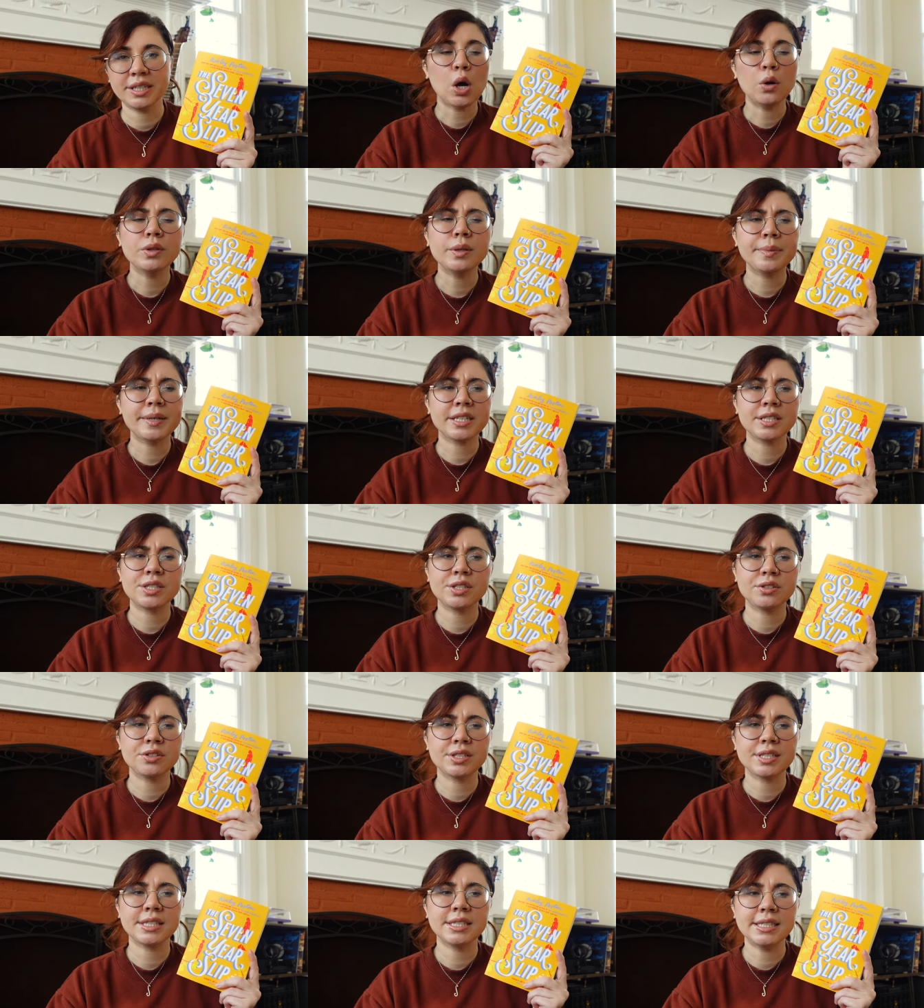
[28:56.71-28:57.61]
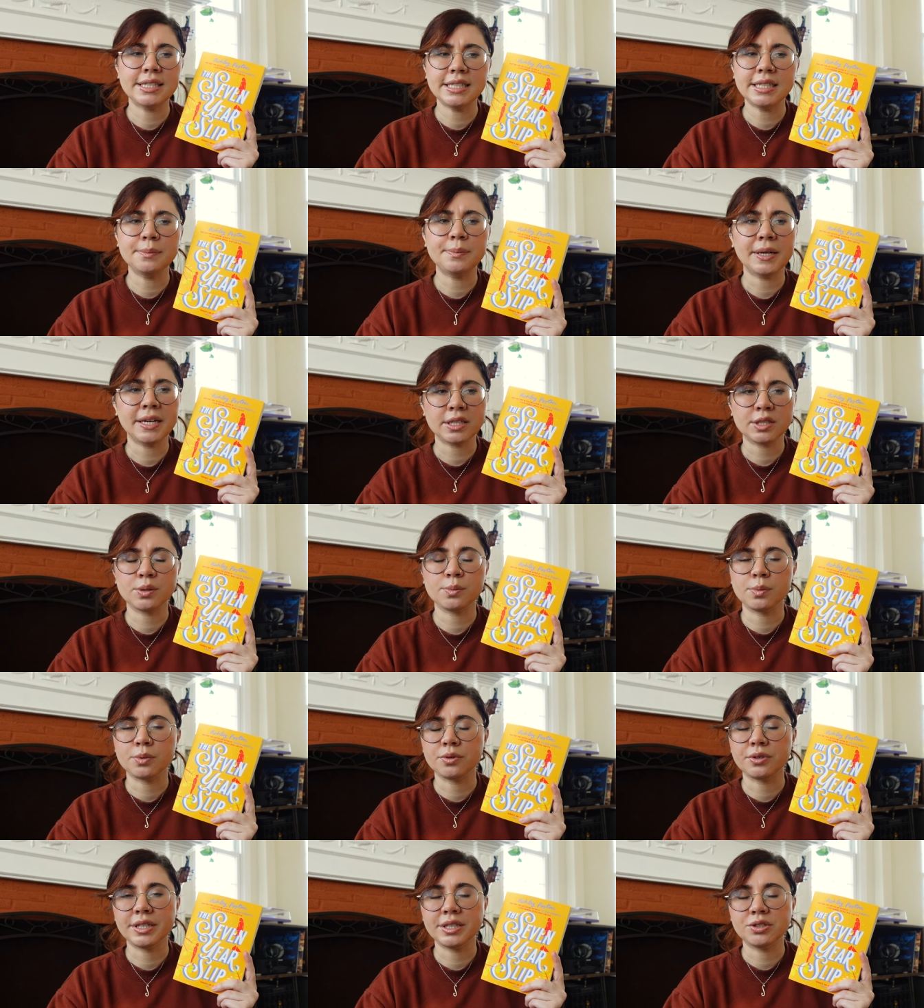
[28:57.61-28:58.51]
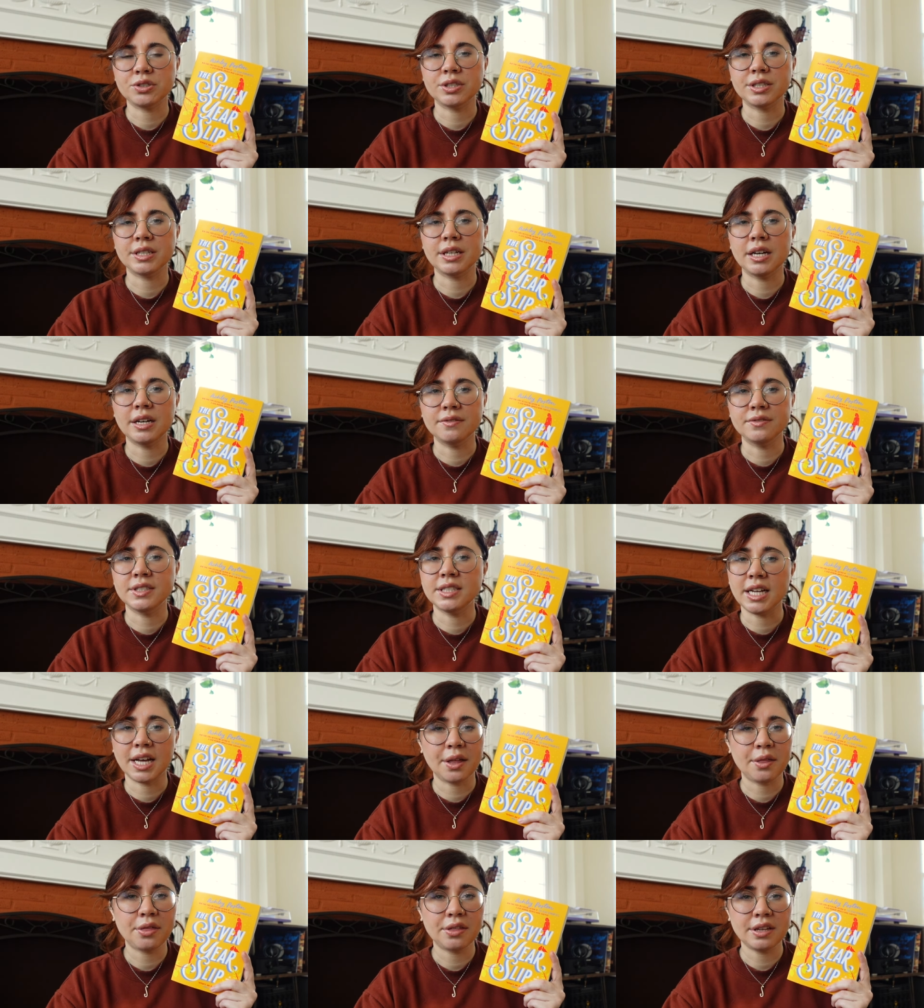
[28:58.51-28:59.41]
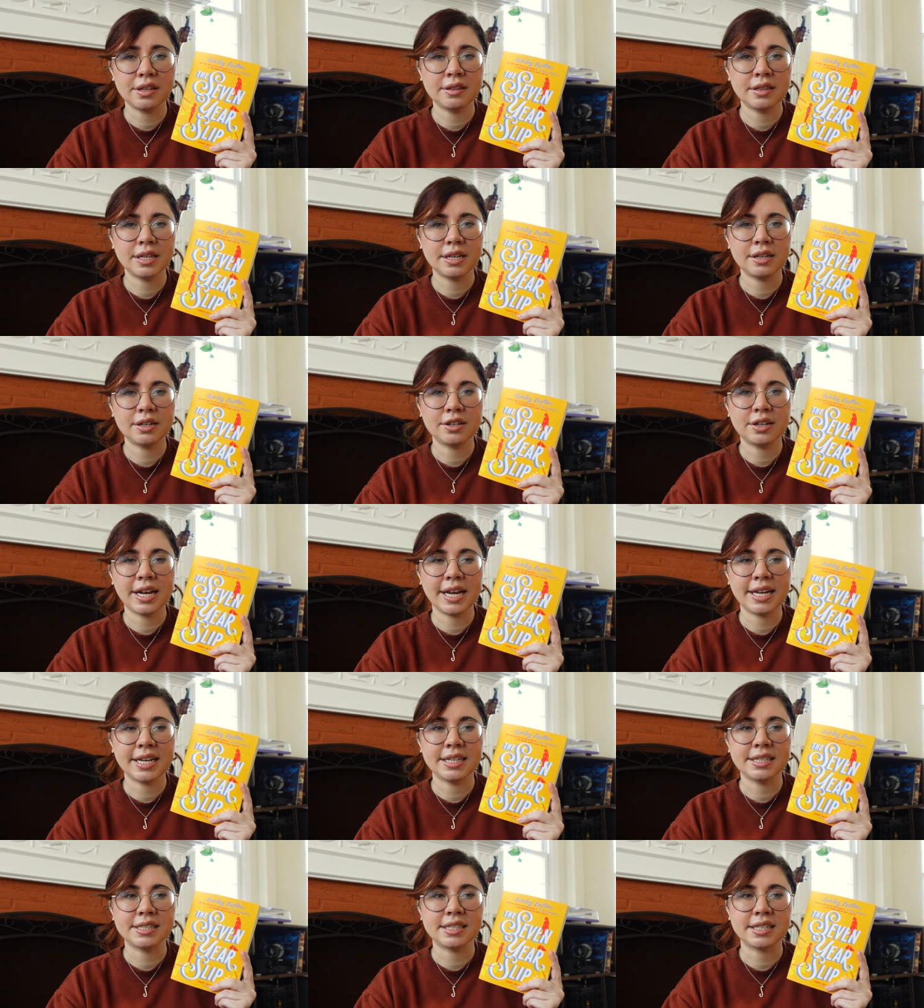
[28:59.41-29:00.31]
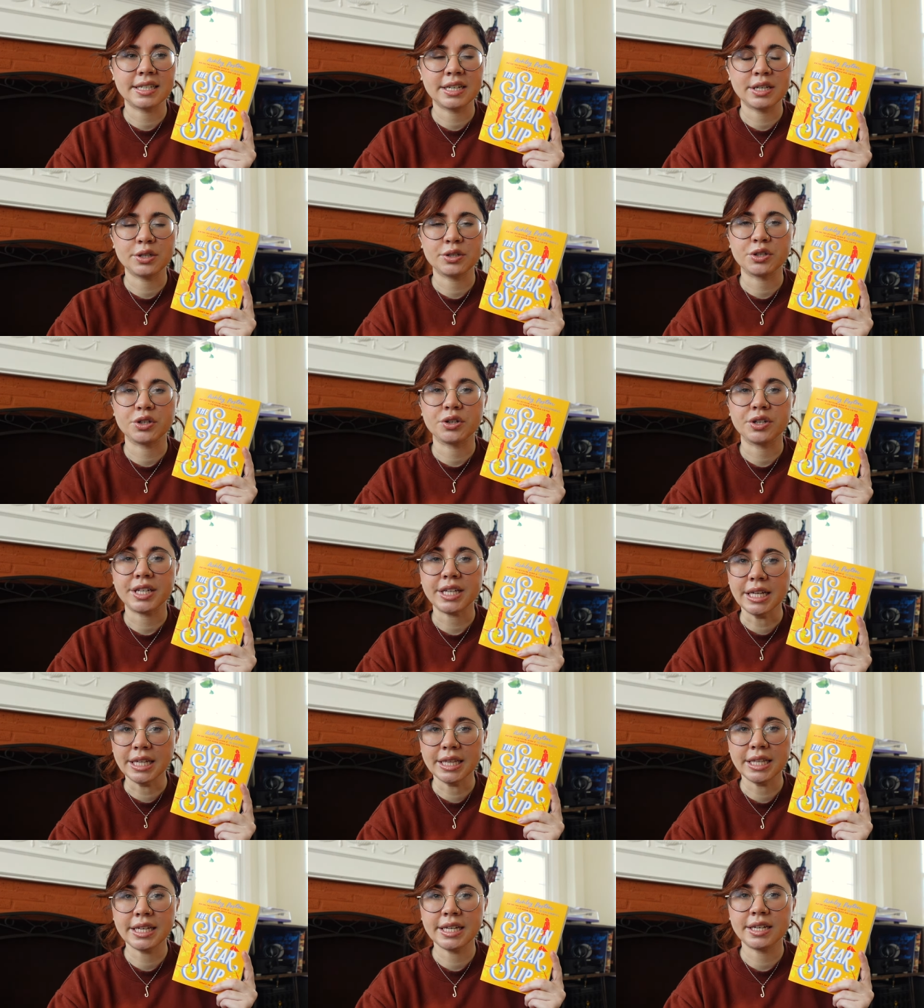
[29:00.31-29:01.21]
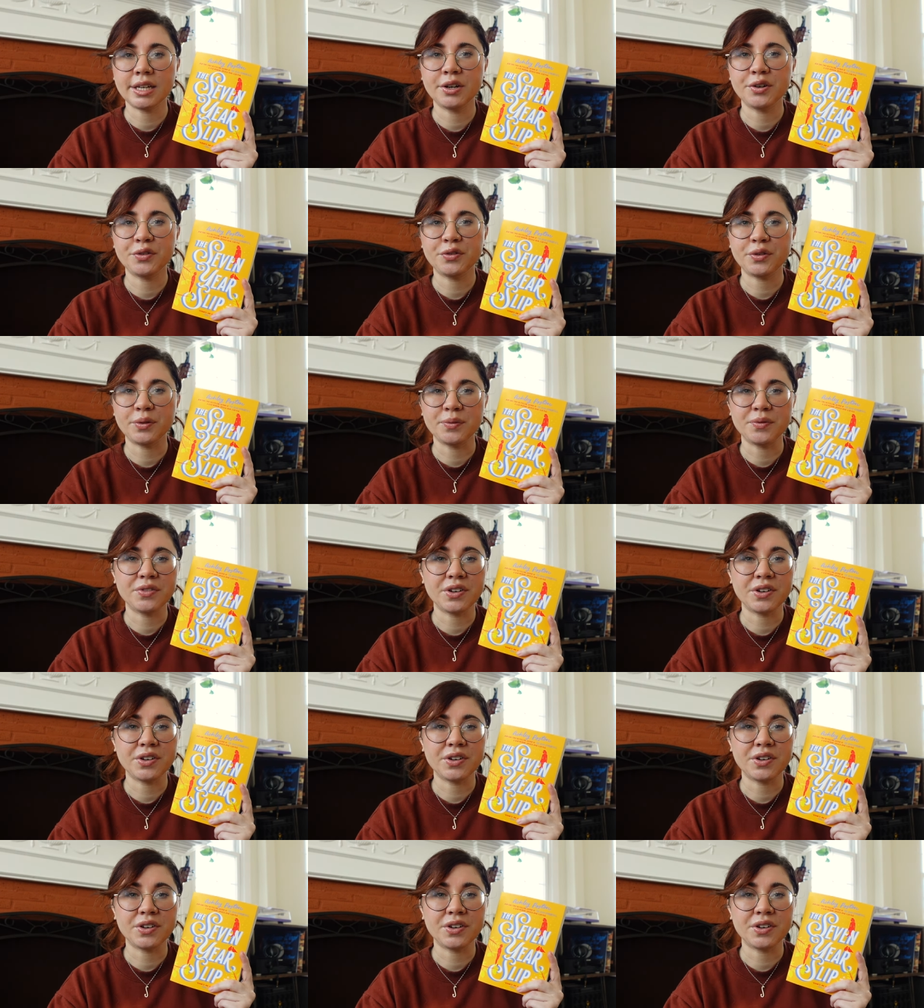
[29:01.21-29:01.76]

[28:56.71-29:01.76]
Only because there is a deep exploration of death in there and a character healing from